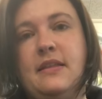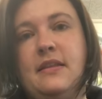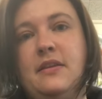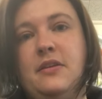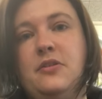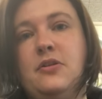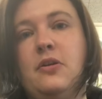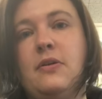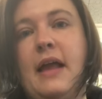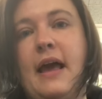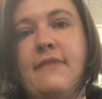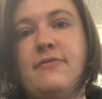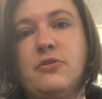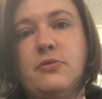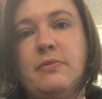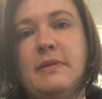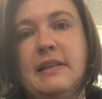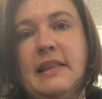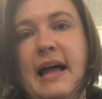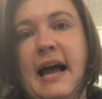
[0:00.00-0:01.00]
You don't have
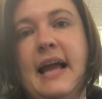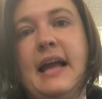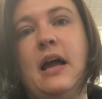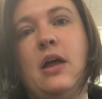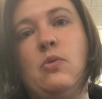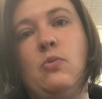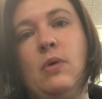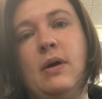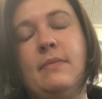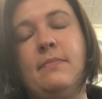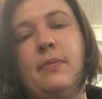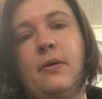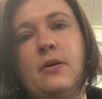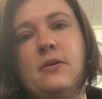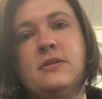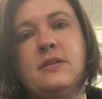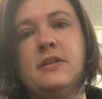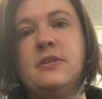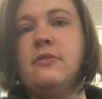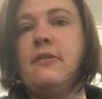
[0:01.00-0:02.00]
to rely on one
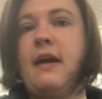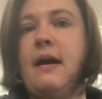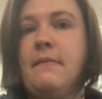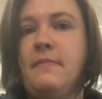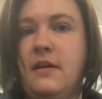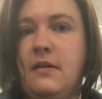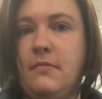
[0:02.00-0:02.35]
person to grab